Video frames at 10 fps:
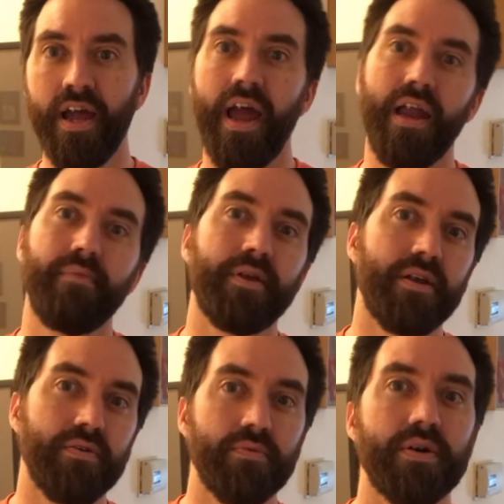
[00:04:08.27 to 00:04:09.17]

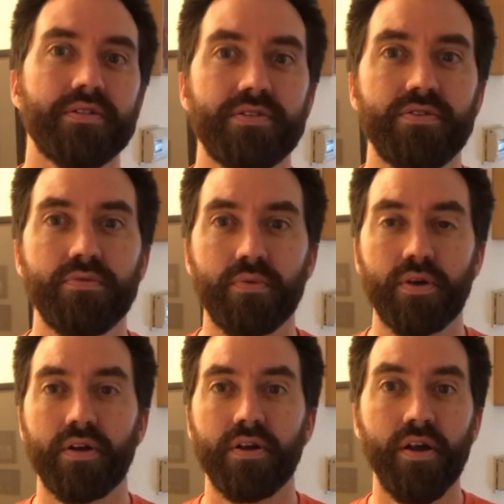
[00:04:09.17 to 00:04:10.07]
anybody who wants to
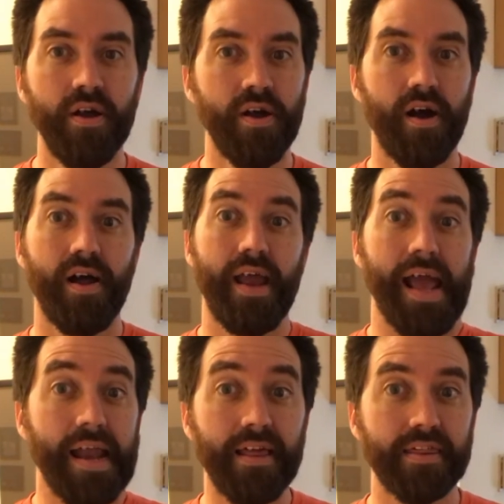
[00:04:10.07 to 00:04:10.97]
work on
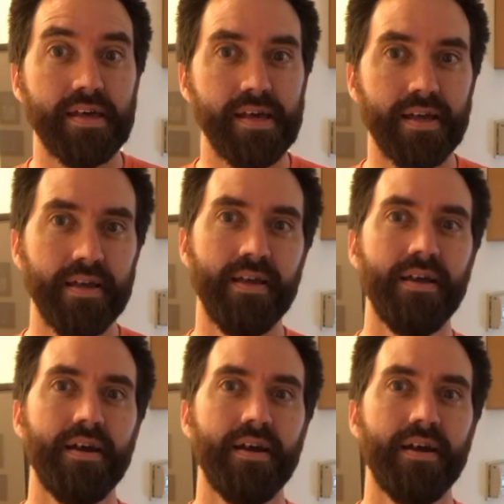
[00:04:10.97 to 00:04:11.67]
anything